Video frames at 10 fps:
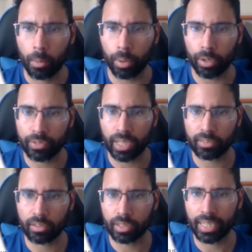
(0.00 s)
But if
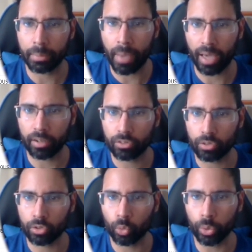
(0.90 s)
Tesla can manage to
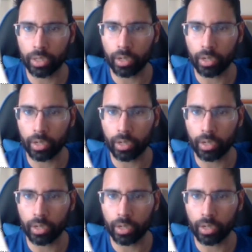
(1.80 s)
squeak